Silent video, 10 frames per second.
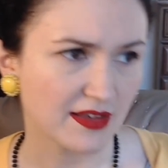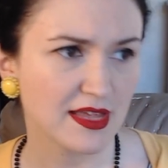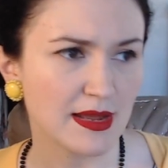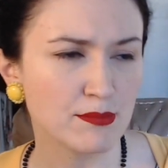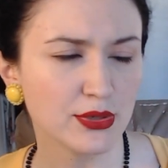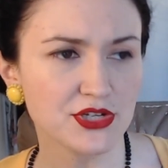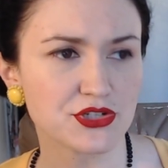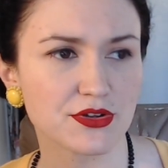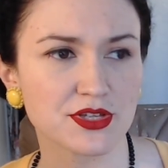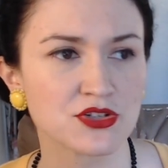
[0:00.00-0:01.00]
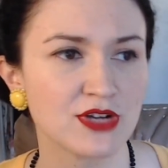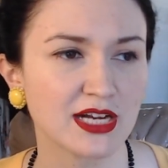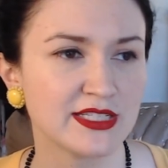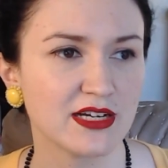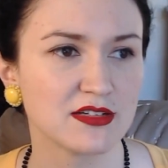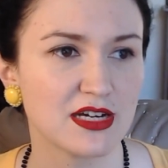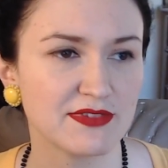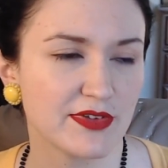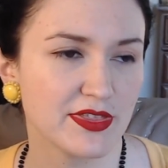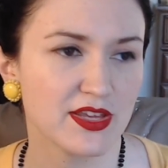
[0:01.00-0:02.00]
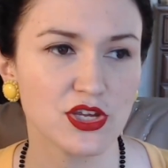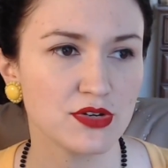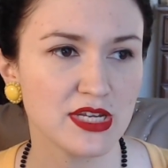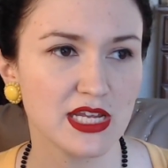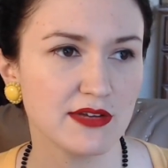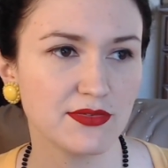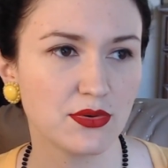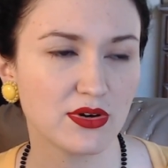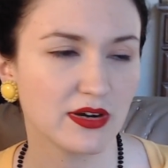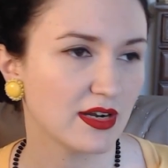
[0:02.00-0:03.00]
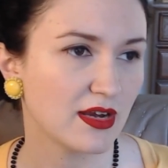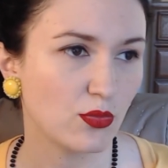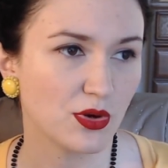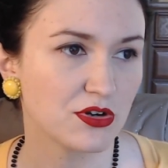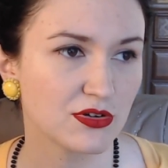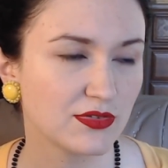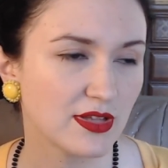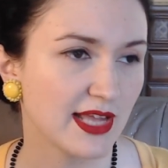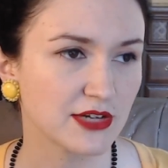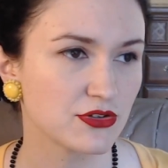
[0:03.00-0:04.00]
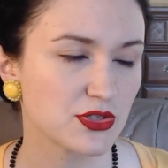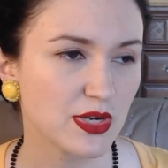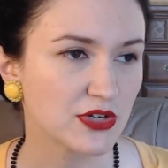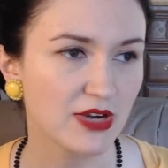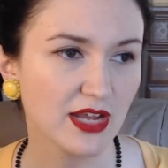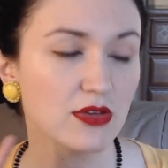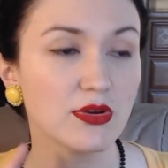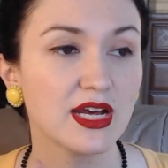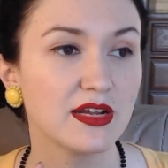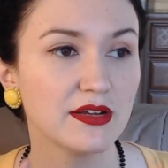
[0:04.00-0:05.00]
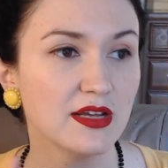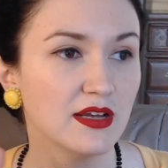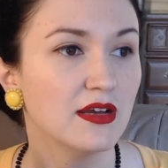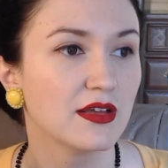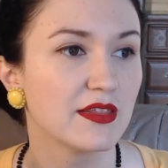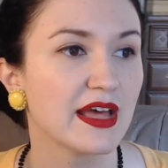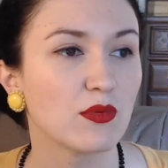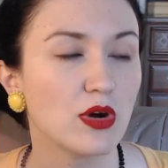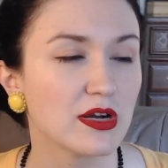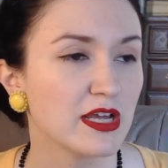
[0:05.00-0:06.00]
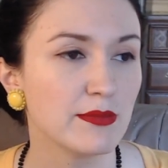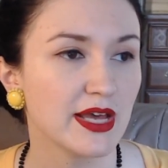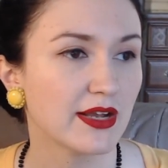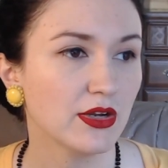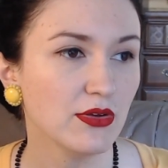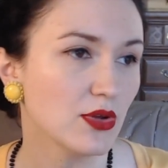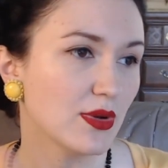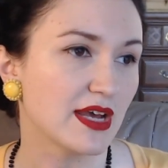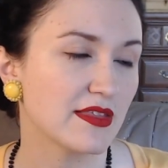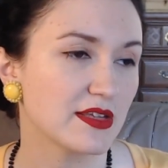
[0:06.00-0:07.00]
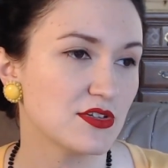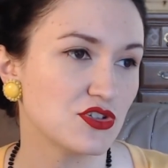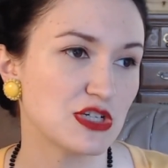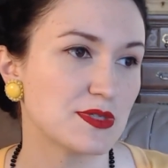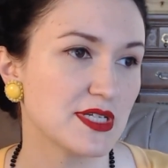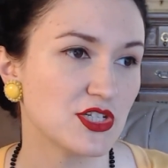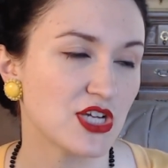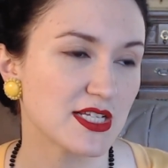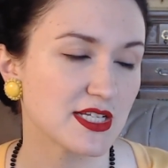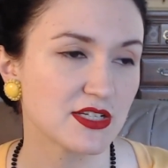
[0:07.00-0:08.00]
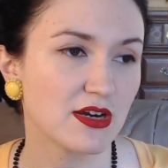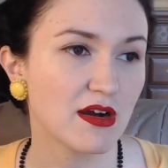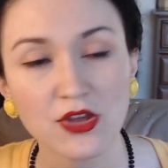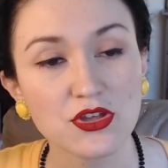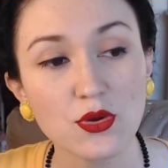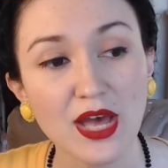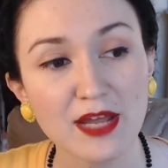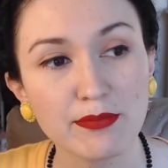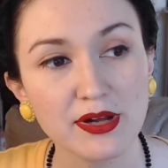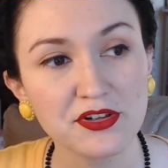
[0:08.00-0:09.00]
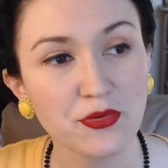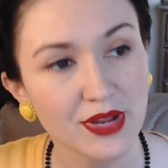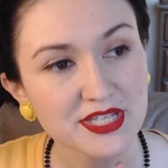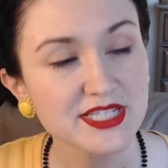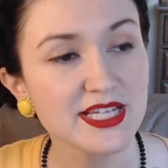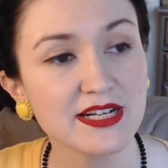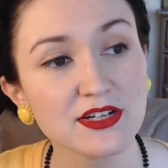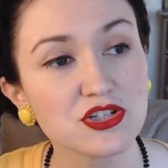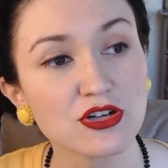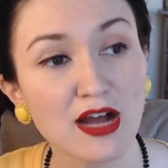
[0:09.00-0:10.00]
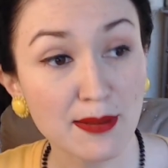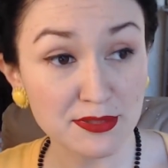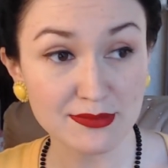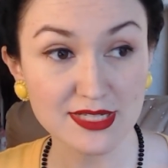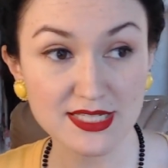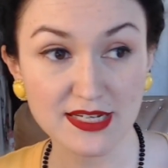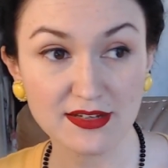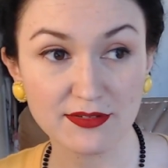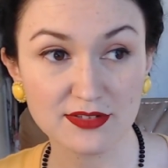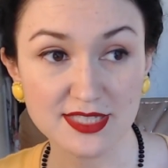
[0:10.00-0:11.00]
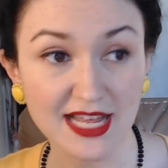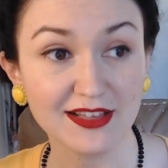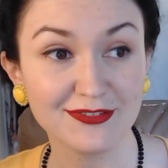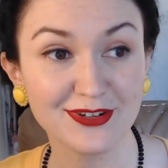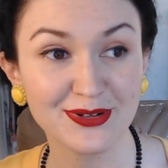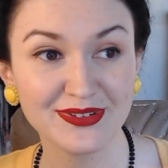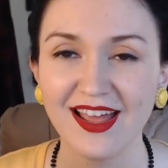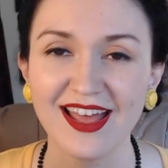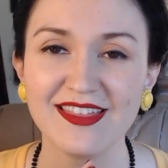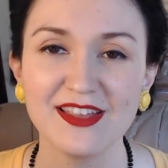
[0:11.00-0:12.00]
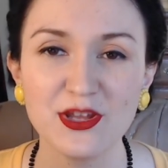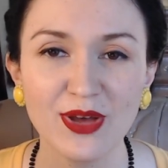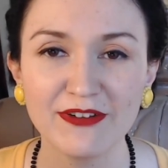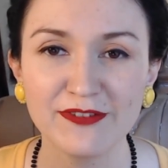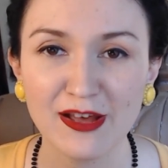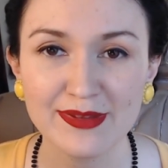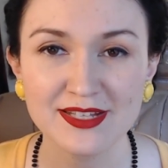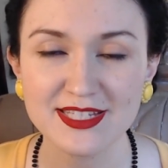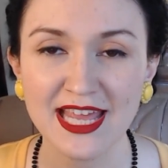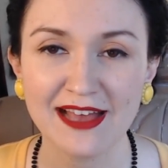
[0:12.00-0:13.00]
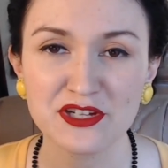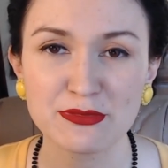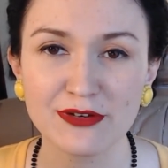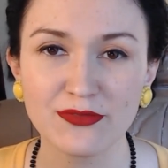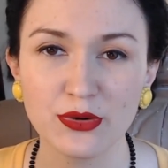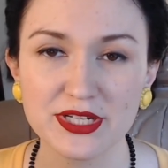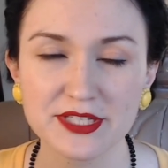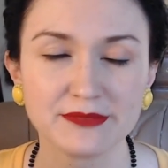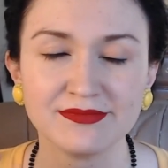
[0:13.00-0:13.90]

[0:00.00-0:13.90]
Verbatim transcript: I'm pretty sure this track ticked off everything you'd need for a wonderful electro swing track. You had that walking piano, you had the gypsy jazz guitar, you had Baldwin's signature optimistic xylophone, and then you had Fabian's cashmere voice.